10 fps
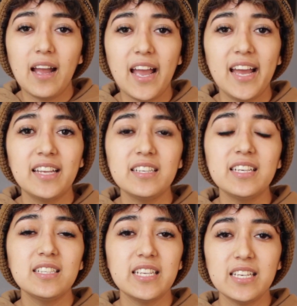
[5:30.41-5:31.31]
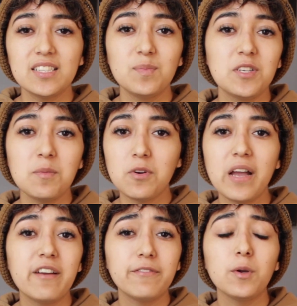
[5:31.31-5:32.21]
And it takes minimal
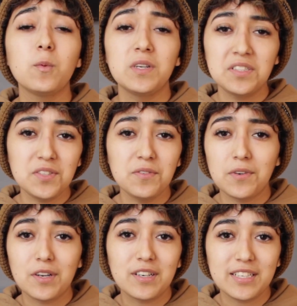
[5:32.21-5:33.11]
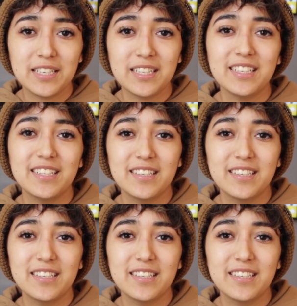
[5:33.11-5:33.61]
effort once you've already